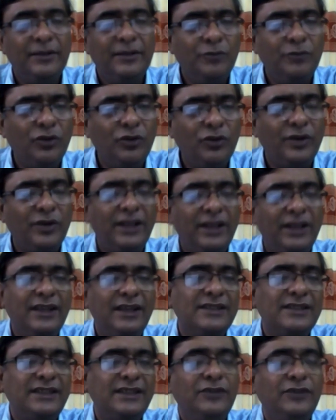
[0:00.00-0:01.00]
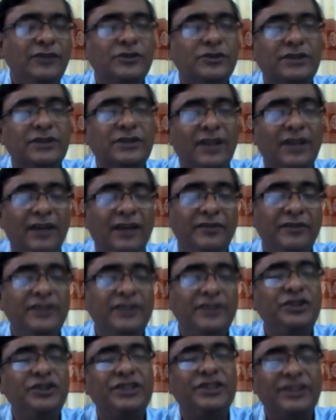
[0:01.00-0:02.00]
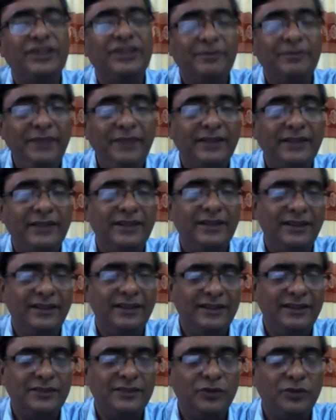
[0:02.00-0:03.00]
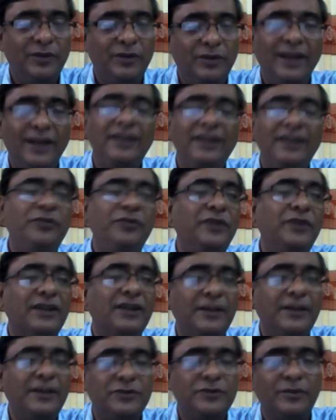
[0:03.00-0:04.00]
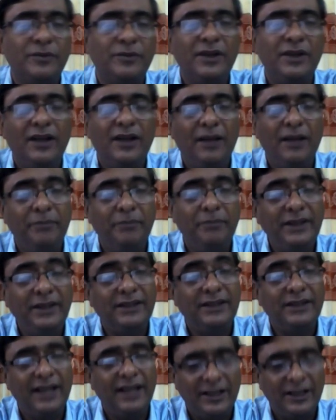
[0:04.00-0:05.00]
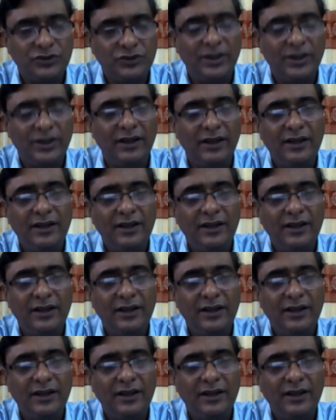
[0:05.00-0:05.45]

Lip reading: Moreover, he has used vegetation myth in this poem and different types of myth as well,